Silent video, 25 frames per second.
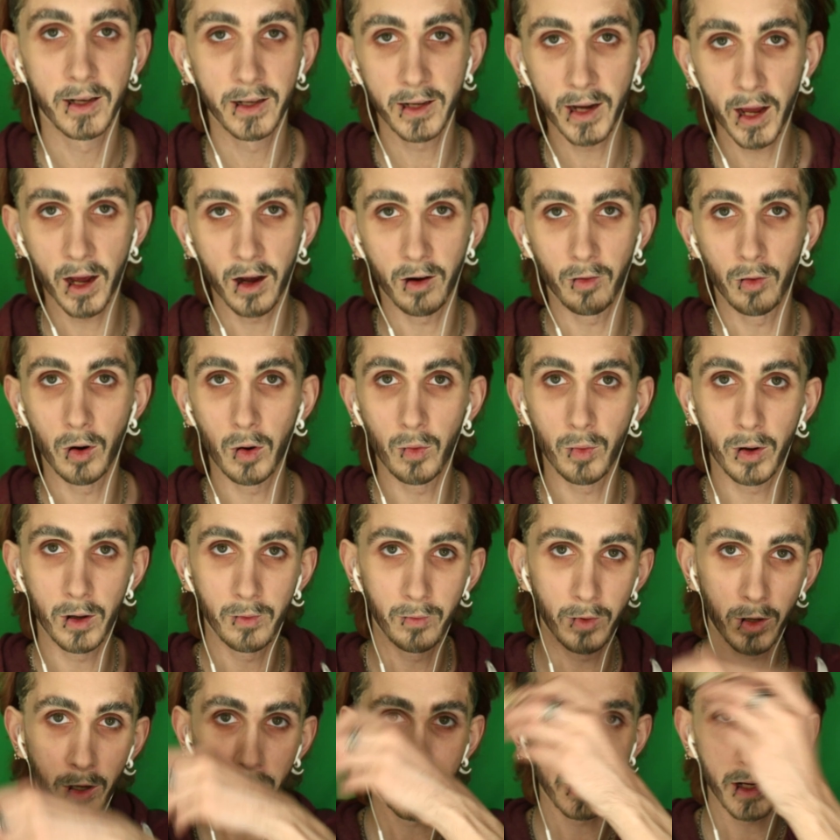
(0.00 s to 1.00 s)
Now,
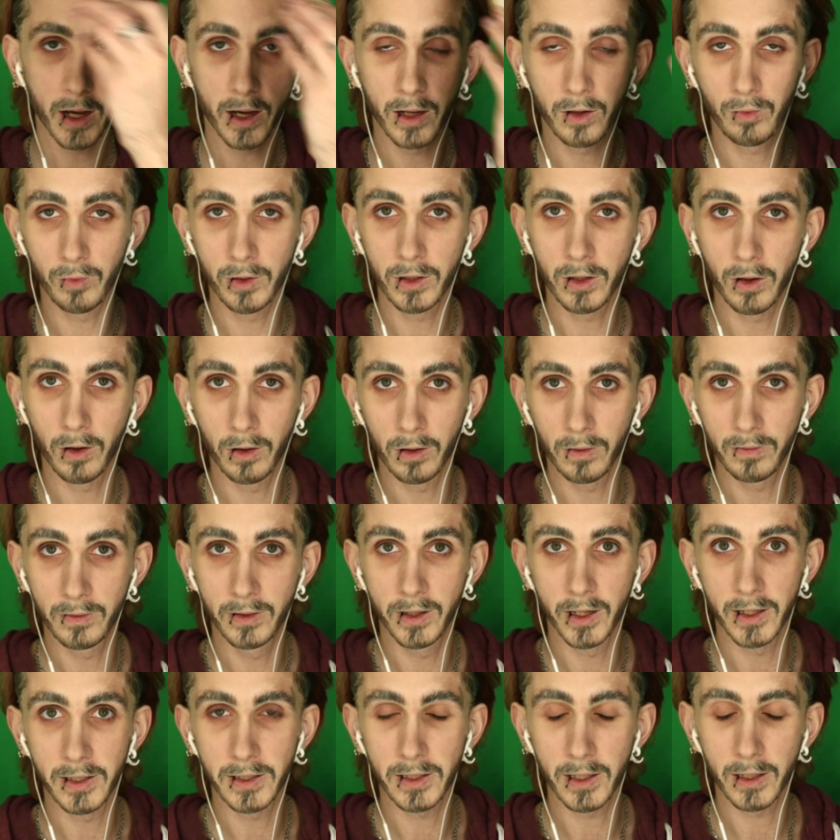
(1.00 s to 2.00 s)
when we are done with all of
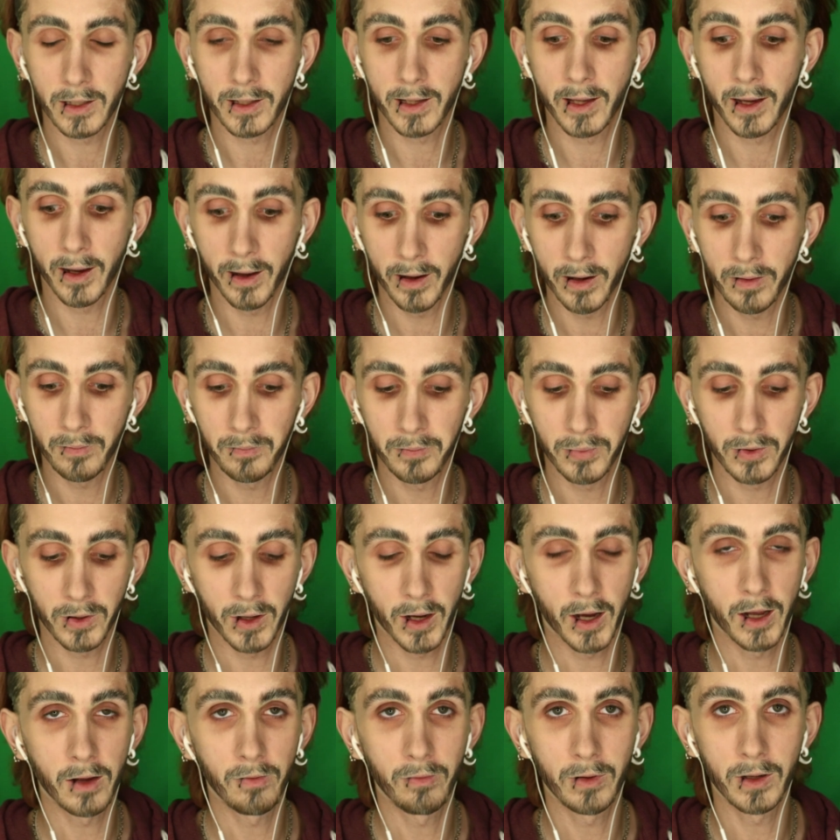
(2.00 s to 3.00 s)
this crap,
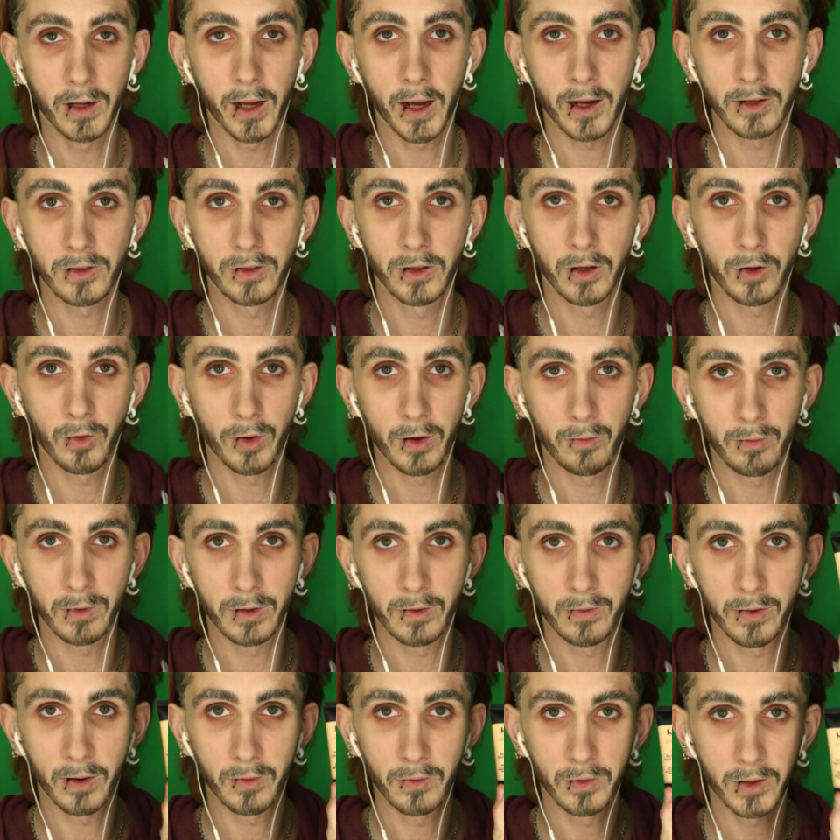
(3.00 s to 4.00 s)
I will actually go in
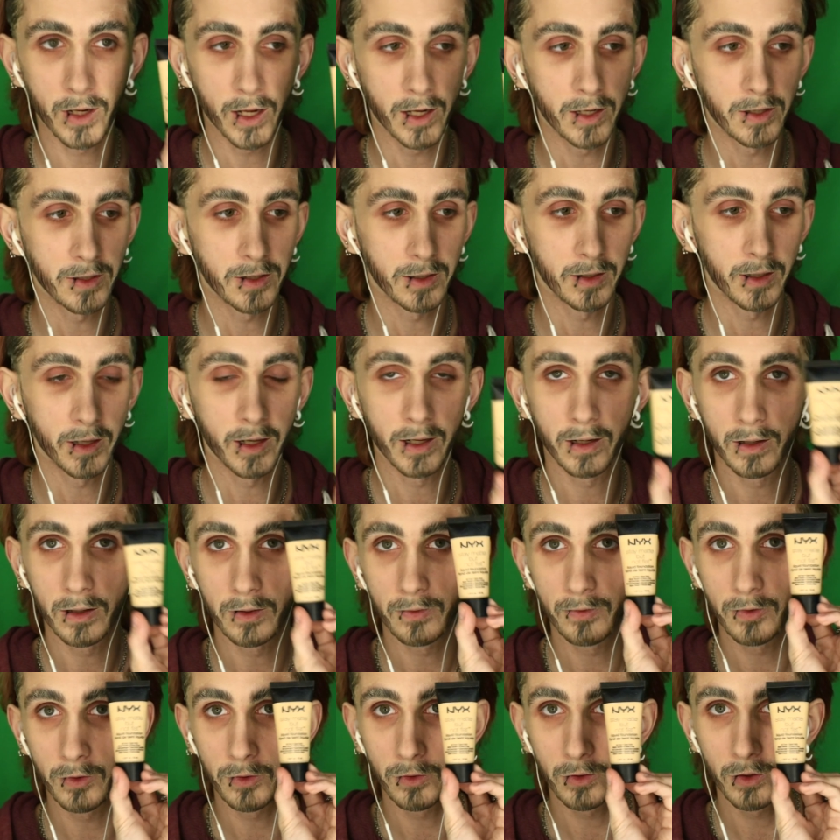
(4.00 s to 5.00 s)
with foundation. And
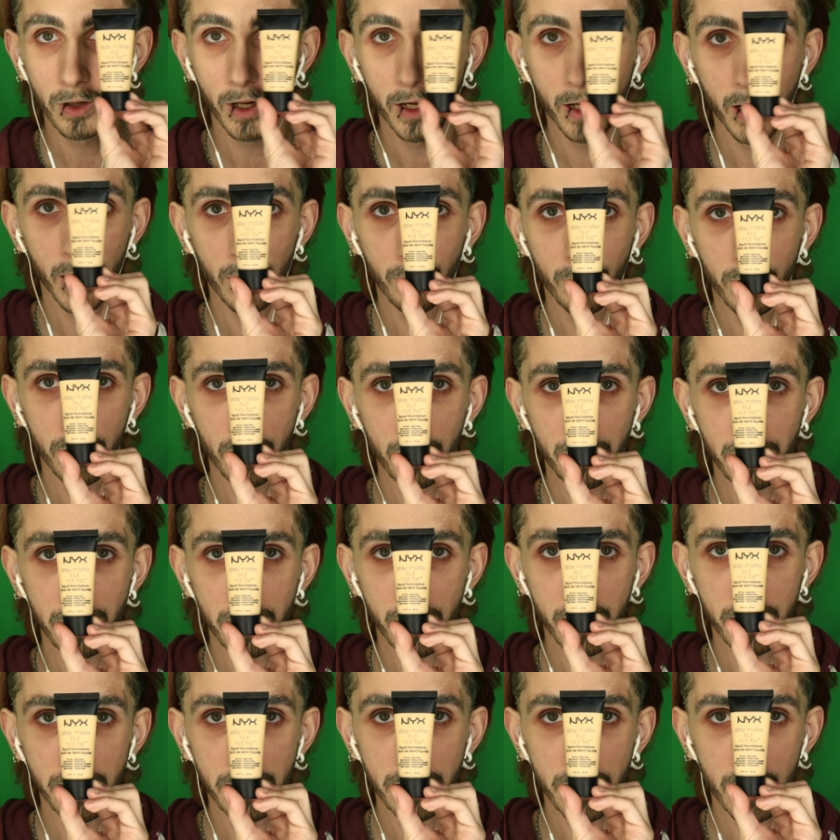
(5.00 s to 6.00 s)
for today, I will use
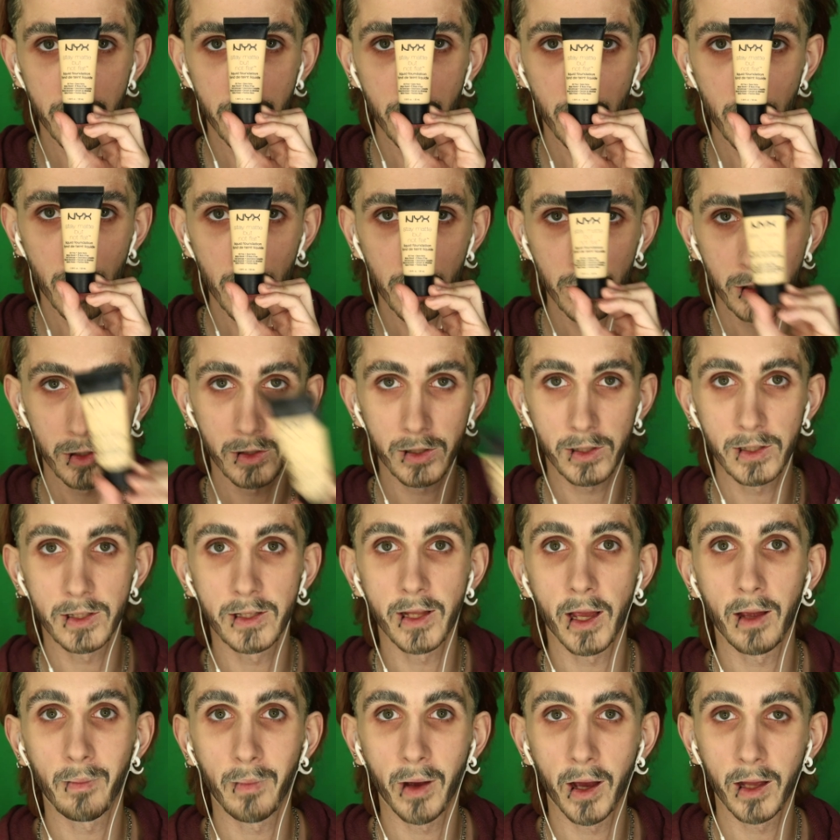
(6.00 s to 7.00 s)
this NYX
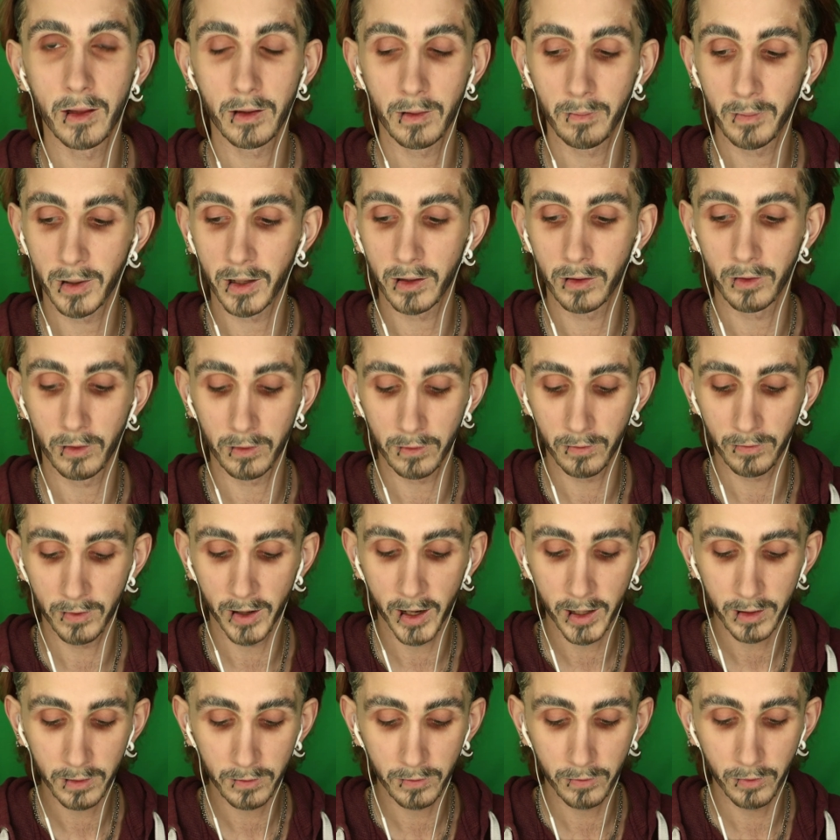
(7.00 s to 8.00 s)
Stay Matte But Not
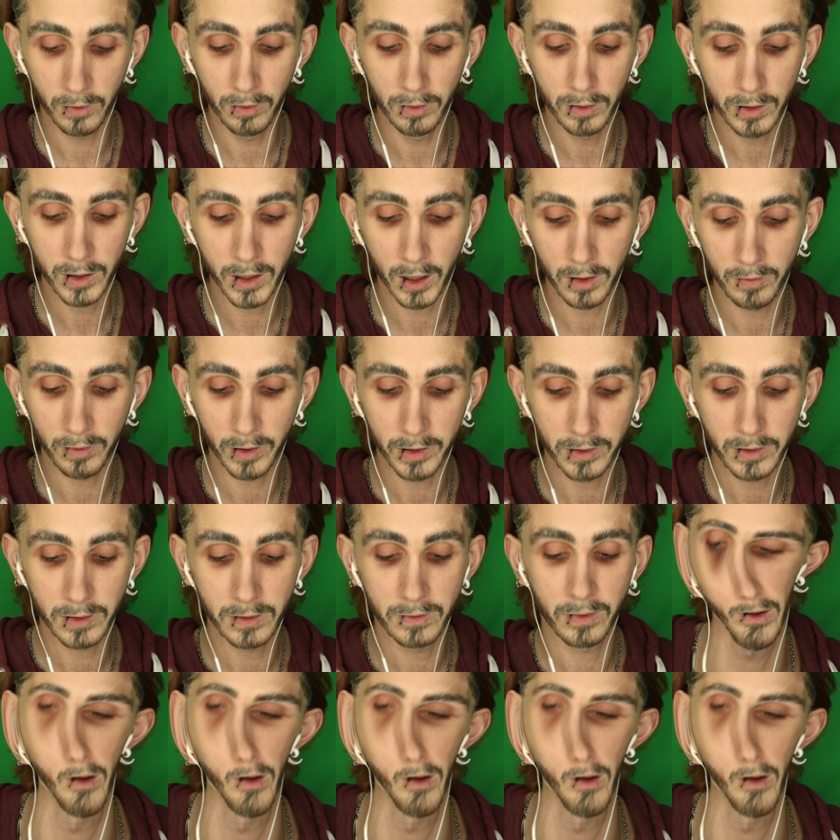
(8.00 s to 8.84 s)
Flat Full Coverage